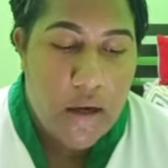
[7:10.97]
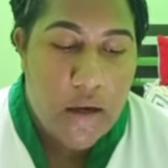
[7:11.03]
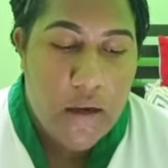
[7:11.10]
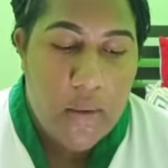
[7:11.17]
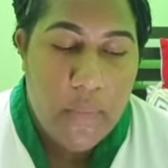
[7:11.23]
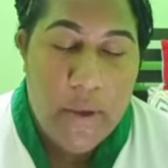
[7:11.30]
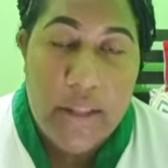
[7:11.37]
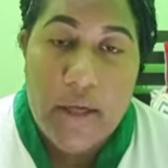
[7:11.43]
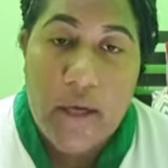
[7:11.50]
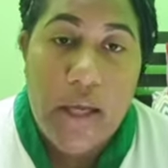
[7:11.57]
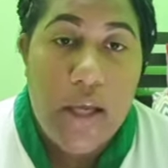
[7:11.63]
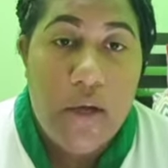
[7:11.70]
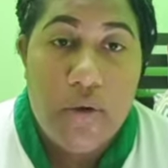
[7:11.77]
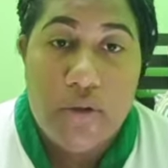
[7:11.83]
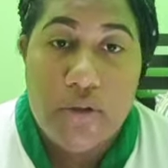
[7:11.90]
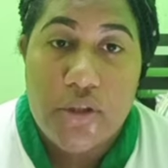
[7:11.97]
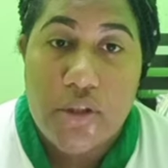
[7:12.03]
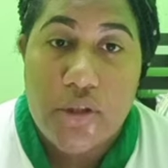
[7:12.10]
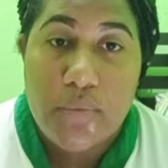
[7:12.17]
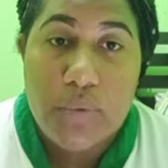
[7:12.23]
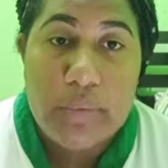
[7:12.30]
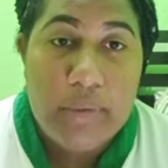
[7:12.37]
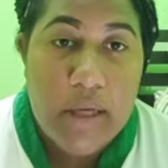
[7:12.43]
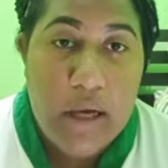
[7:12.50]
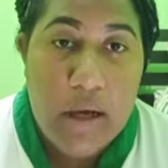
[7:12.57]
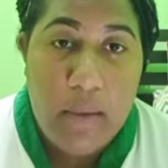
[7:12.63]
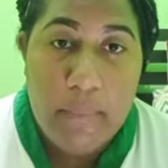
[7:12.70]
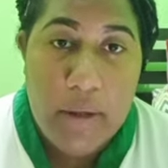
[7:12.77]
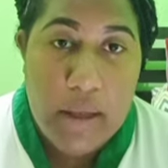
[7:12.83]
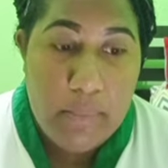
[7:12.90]
whether he or she will
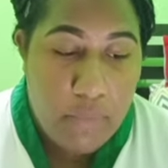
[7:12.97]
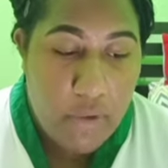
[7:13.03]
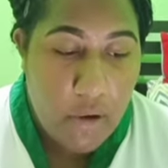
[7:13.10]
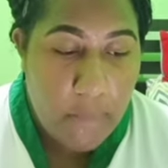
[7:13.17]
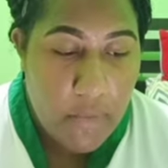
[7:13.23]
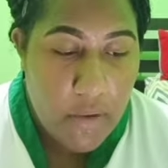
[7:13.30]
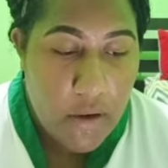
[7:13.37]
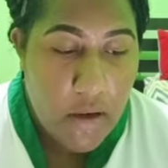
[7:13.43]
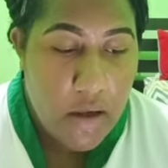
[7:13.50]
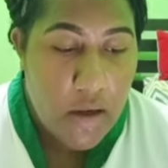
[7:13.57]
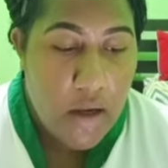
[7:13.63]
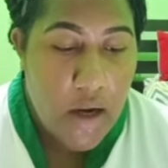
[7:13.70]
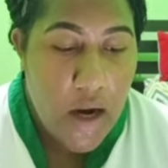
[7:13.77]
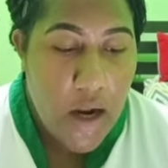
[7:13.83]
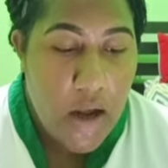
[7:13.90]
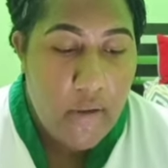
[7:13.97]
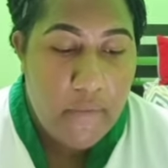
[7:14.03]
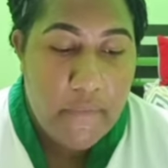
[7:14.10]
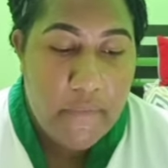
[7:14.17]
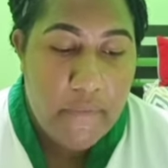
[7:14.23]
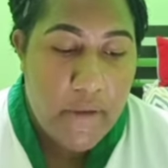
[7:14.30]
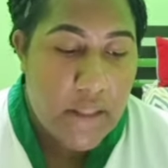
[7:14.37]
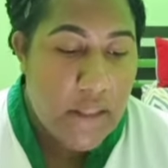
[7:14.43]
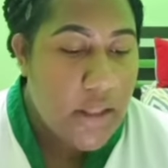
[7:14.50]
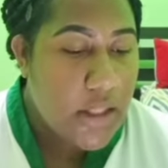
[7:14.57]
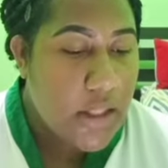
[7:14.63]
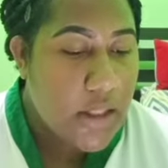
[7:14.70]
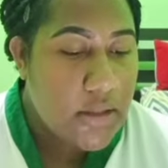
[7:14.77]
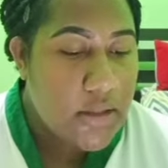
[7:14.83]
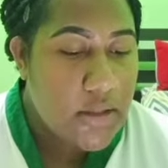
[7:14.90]
become a proper
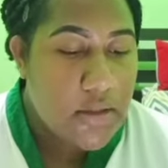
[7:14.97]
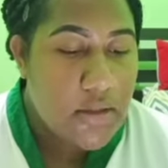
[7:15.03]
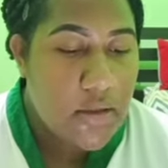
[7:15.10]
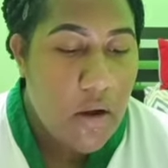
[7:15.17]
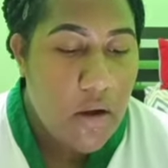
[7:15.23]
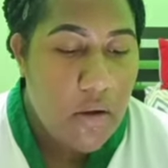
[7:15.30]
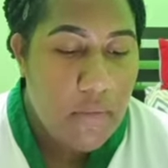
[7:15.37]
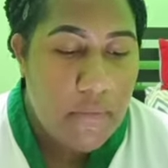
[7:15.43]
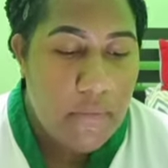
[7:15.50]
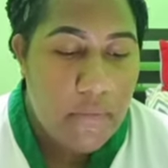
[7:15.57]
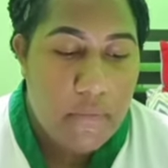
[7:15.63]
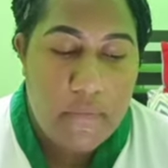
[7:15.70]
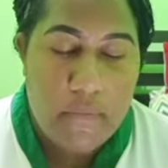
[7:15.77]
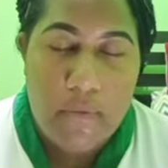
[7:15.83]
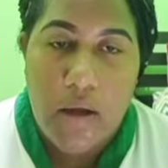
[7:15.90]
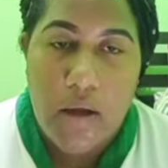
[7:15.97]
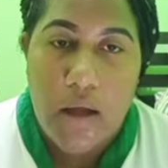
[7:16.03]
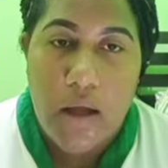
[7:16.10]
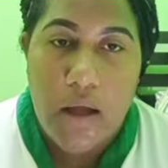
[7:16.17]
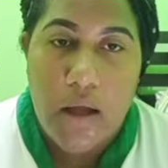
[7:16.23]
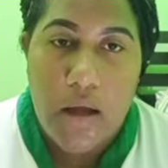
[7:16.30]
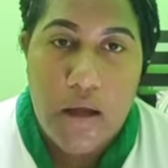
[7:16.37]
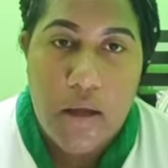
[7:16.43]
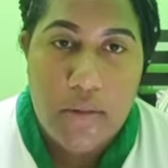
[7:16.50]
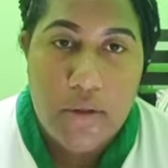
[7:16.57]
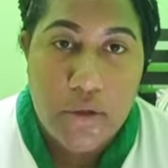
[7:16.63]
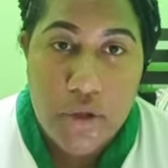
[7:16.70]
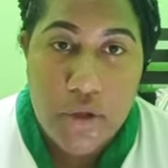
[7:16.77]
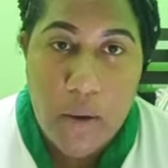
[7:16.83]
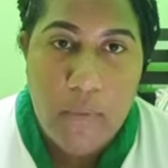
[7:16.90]
fitness of the job
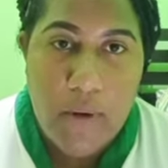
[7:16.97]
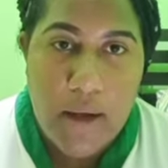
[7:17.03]
while at